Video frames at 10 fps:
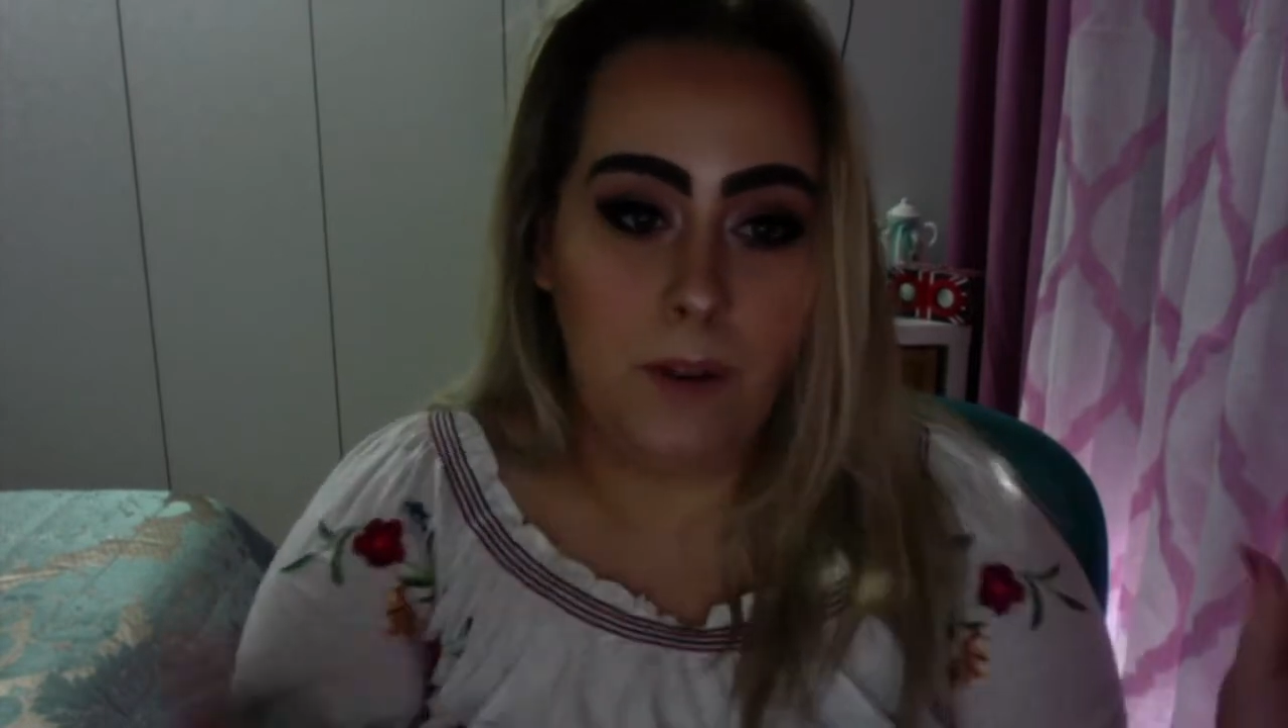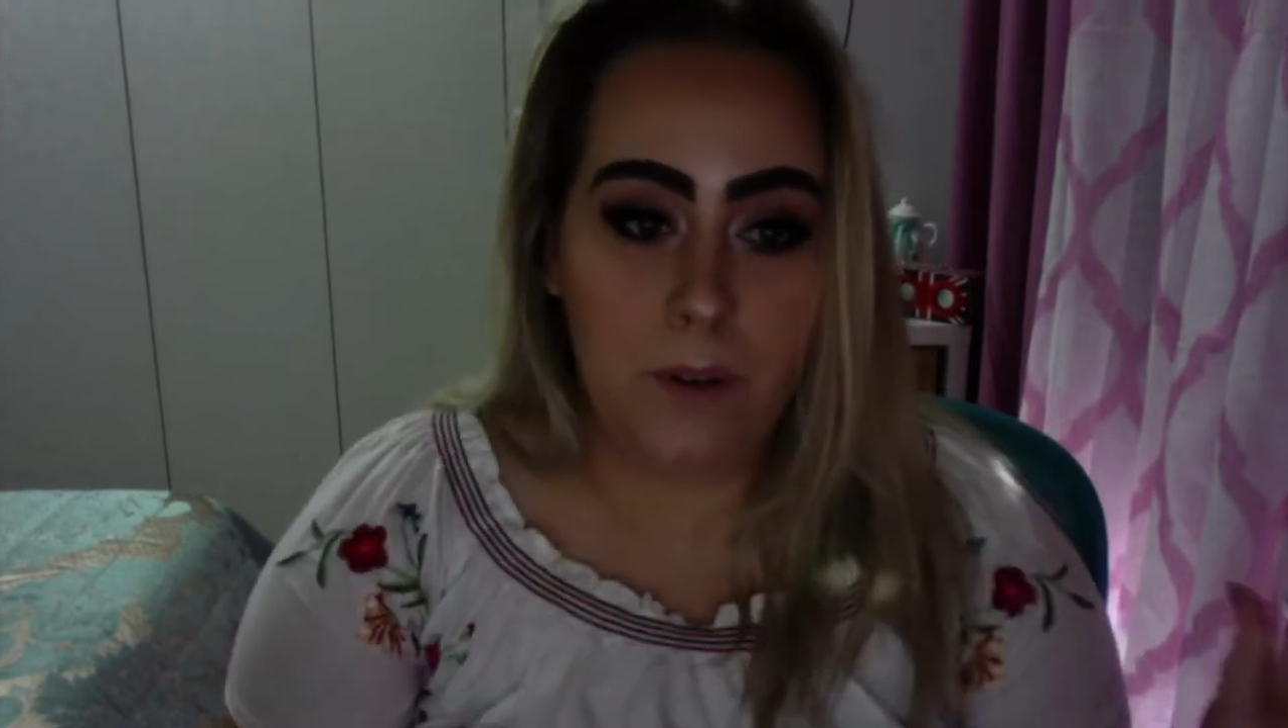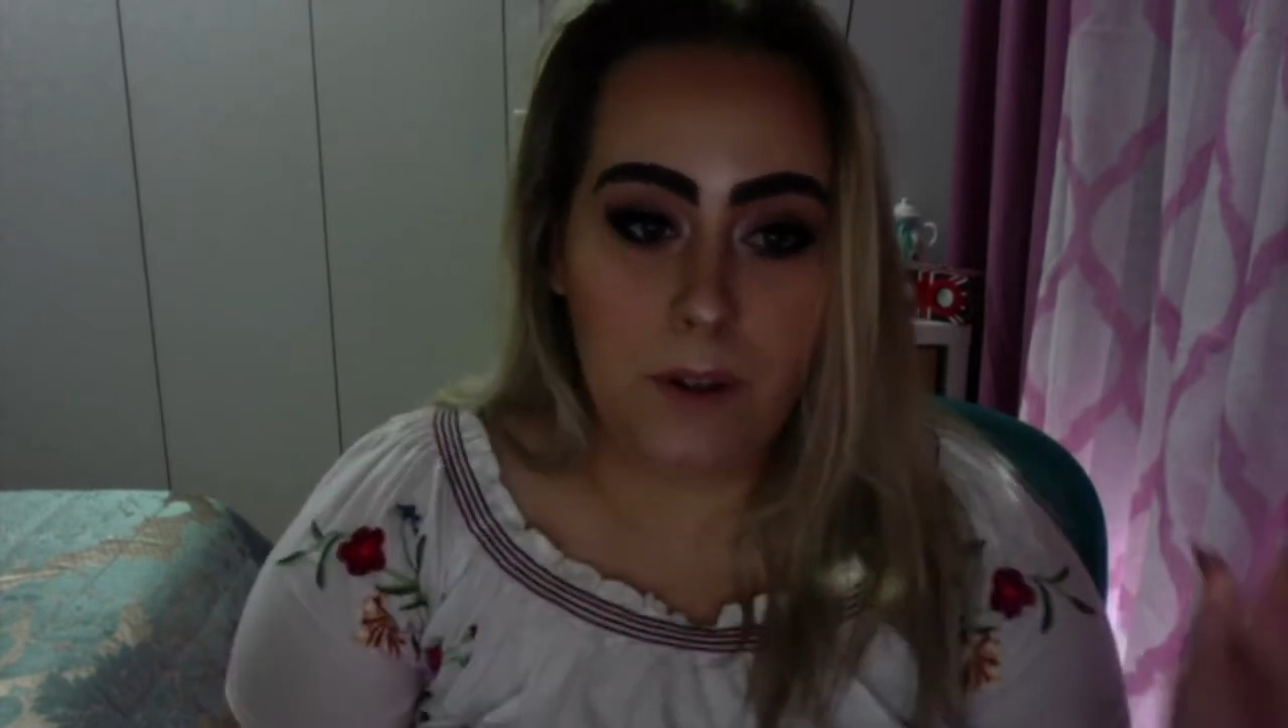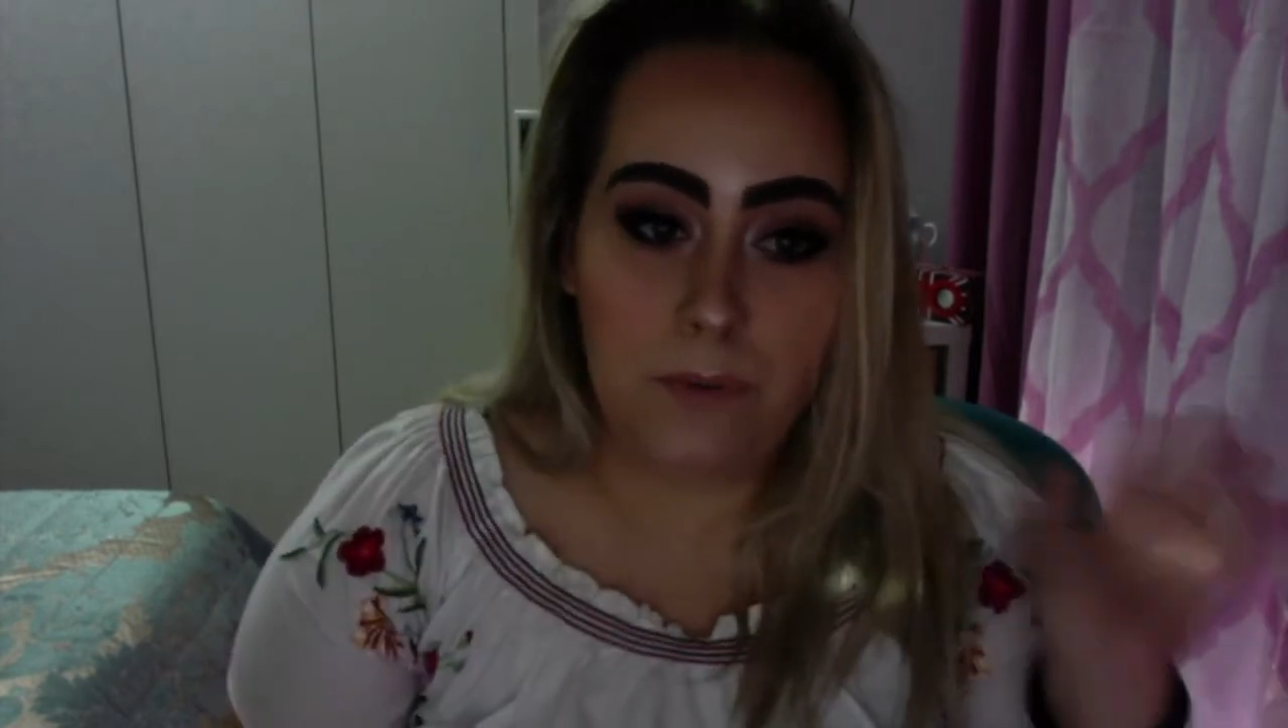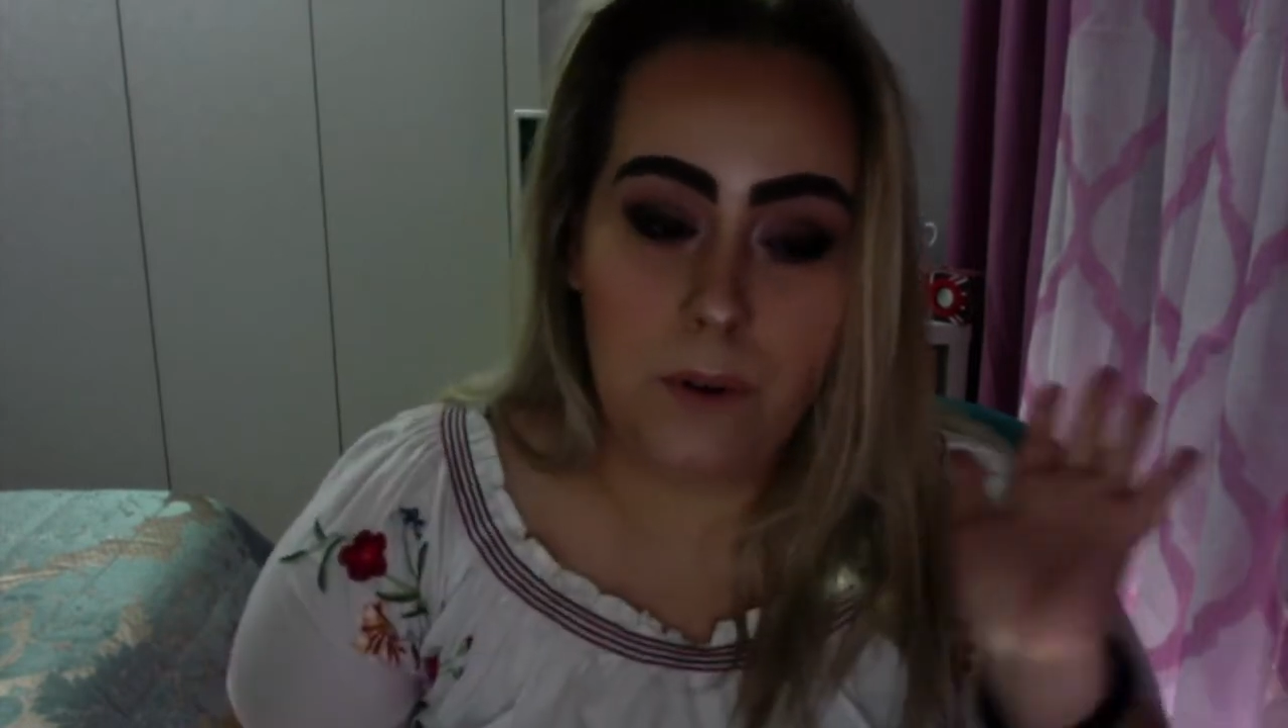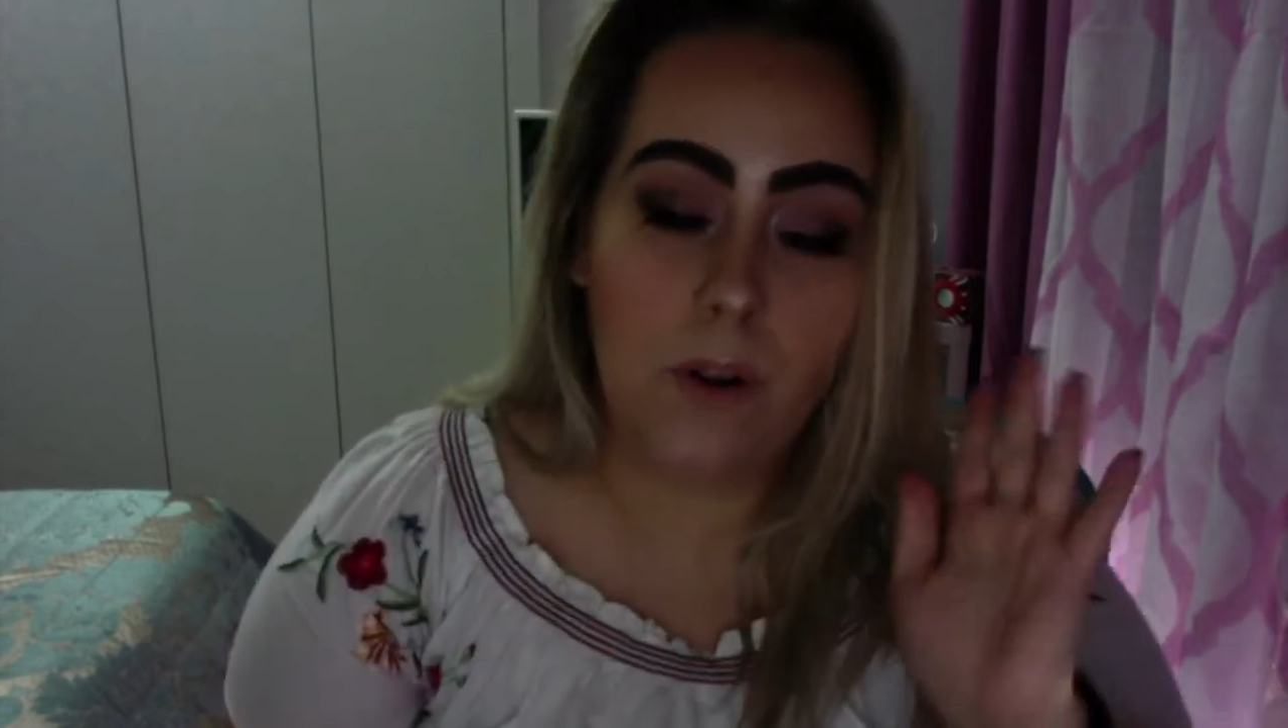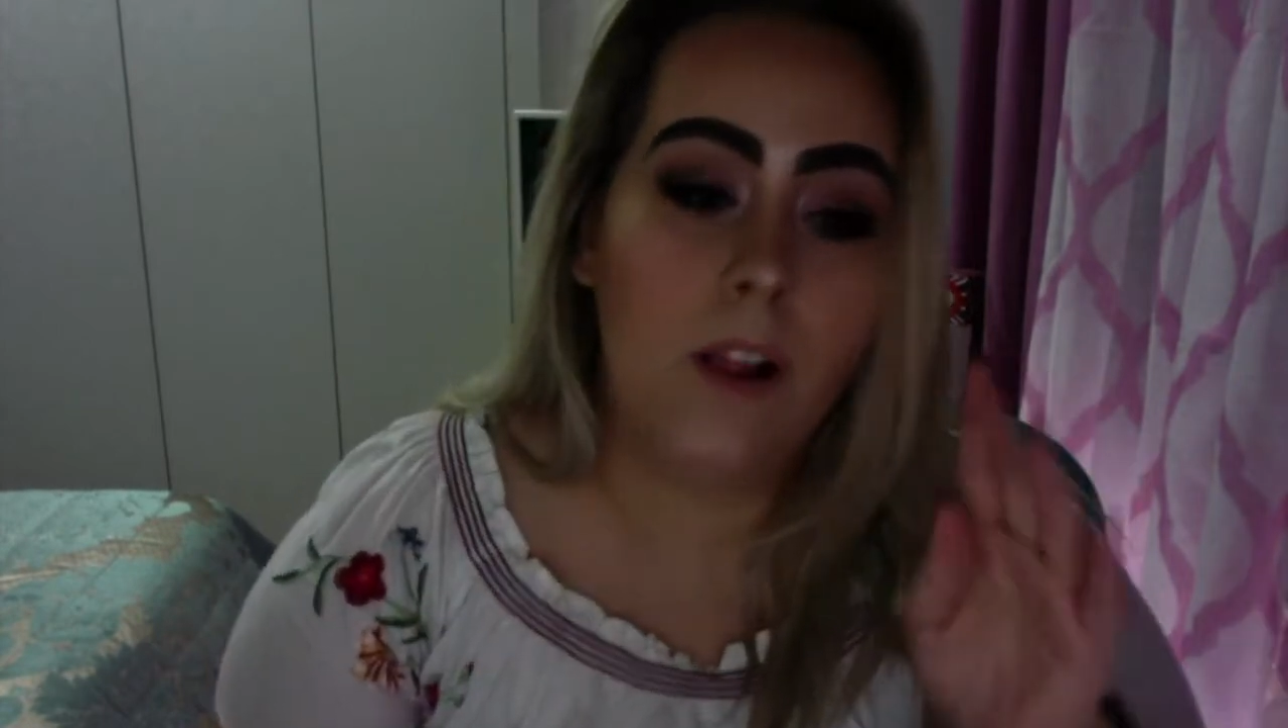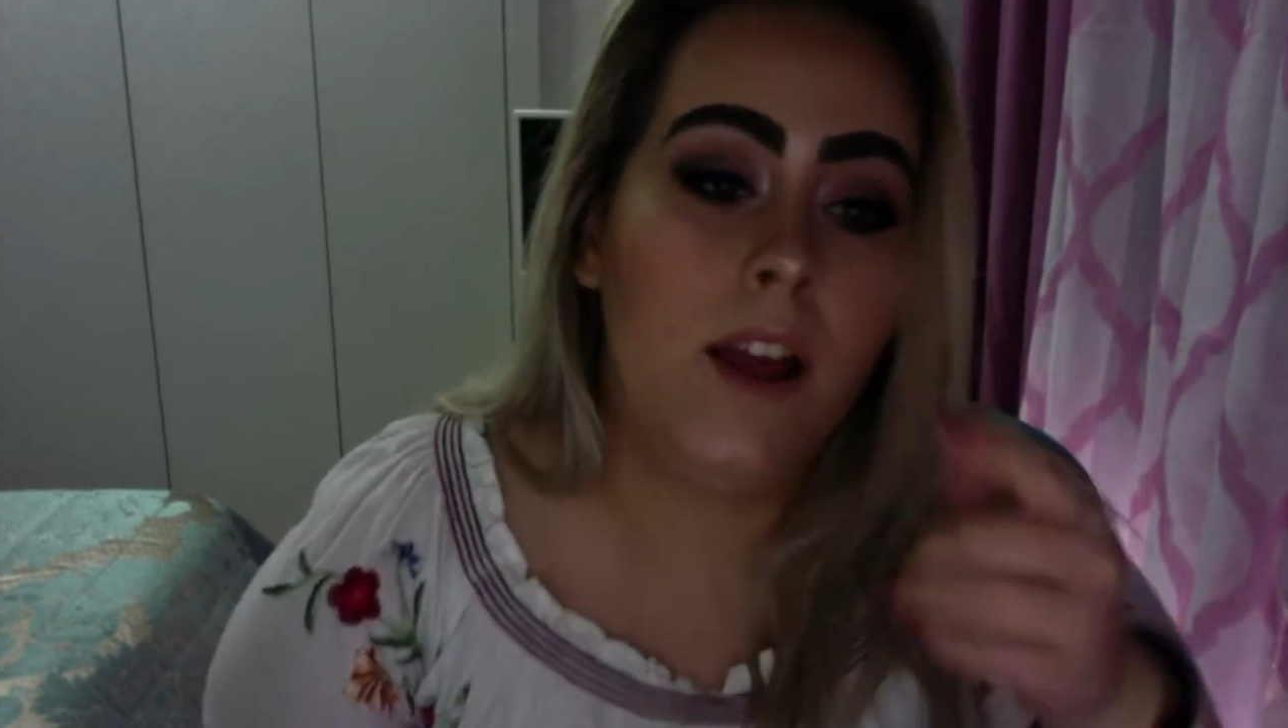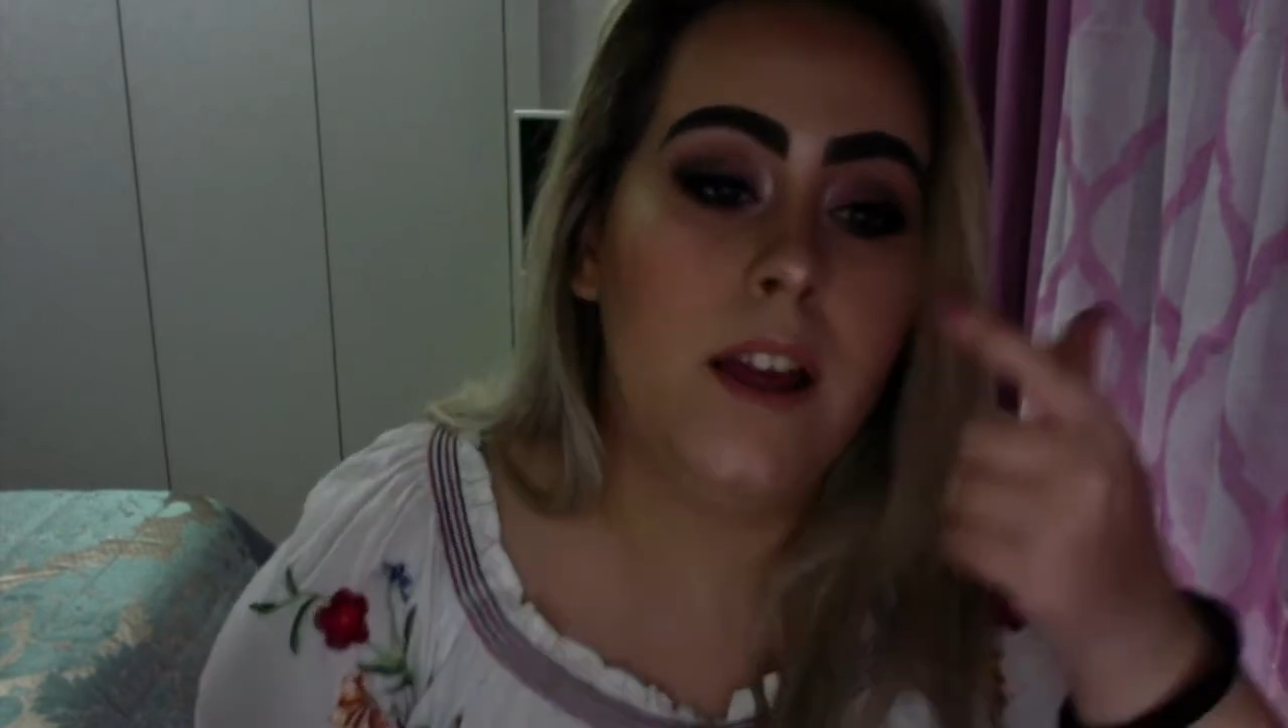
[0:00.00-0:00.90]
beautiful.